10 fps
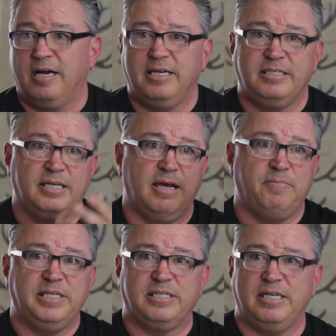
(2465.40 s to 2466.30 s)
he did
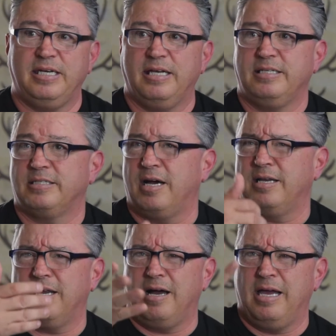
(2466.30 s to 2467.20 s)
NBC, and he's
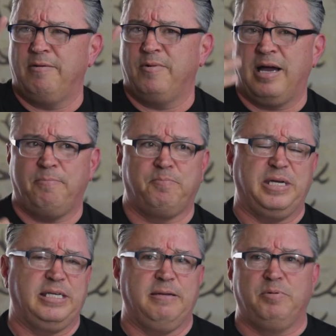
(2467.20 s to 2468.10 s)
on
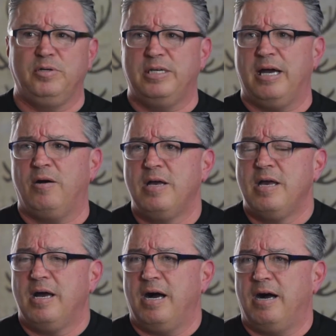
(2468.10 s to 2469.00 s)
NYPD Blue now.
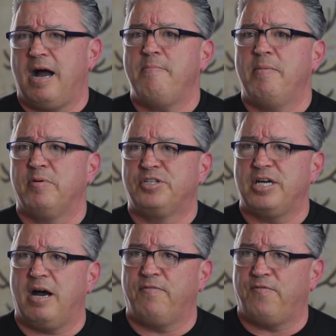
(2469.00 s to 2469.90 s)
I remember
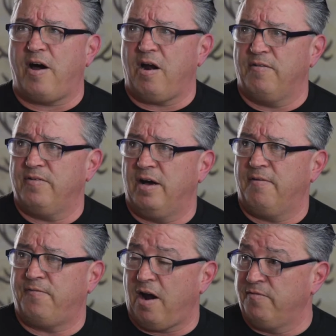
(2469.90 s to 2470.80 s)
John
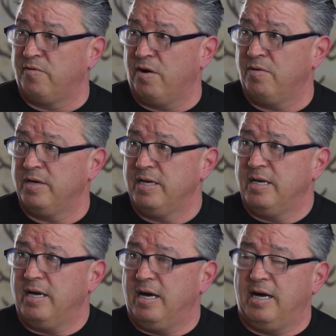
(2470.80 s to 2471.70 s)
Favreau
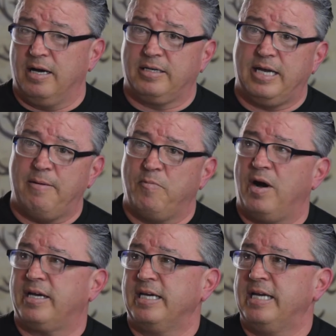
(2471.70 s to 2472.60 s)
came
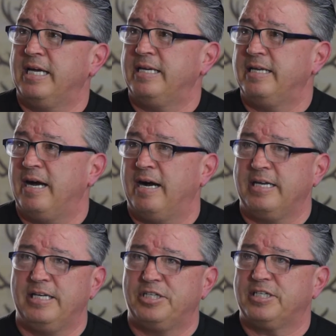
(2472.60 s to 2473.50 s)
walking in.
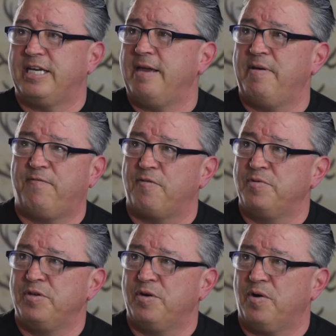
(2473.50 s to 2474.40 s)
He had just came in from
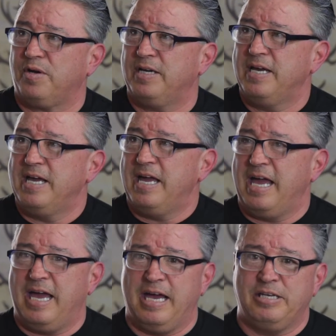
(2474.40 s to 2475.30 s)
New York.
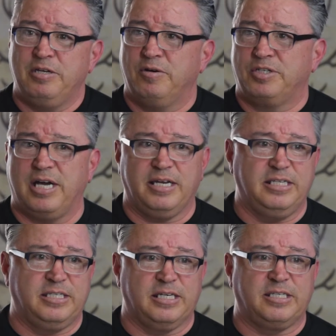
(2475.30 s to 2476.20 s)
And, you know, John,
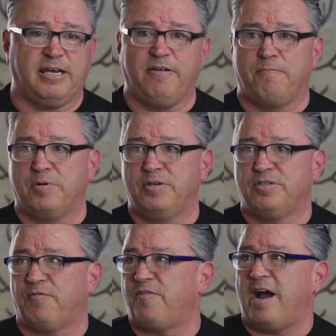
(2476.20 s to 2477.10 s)
he's the executive
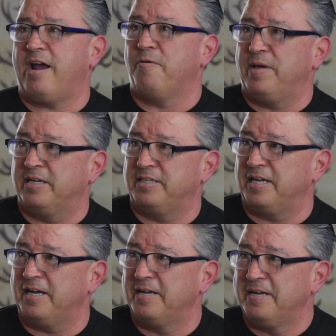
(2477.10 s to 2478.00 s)
producer for Iron Man
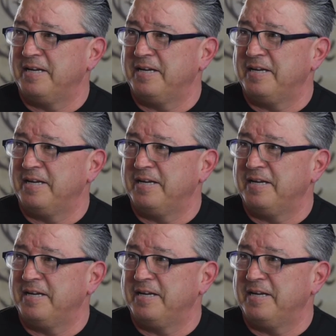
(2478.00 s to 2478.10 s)
today,